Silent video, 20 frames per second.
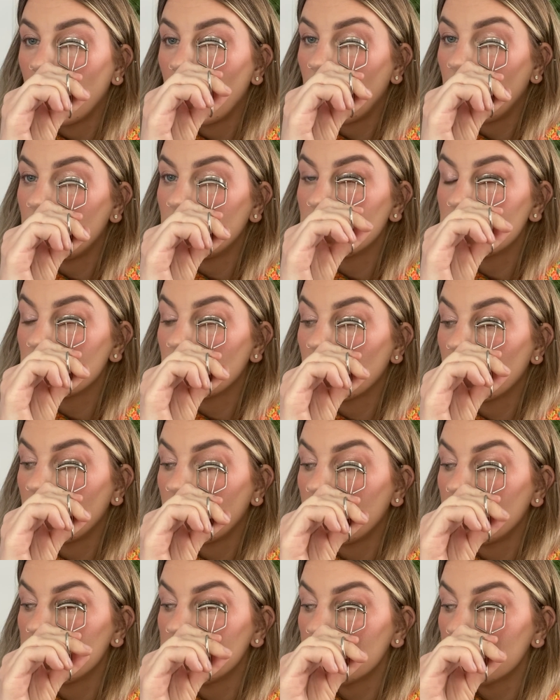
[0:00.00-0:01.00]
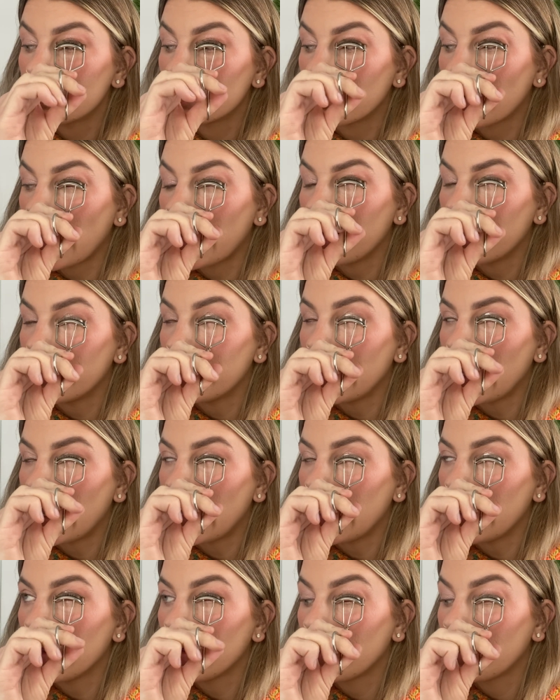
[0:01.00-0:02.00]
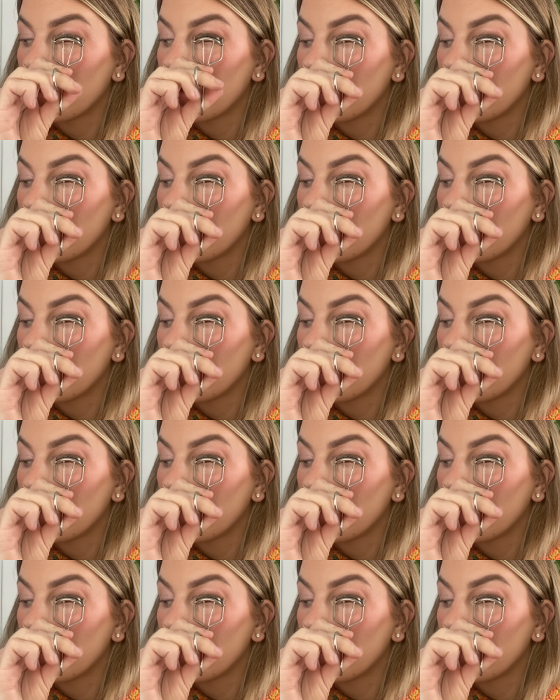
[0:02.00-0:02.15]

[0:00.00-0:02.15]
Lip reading: Honestly, Kosas ride or die.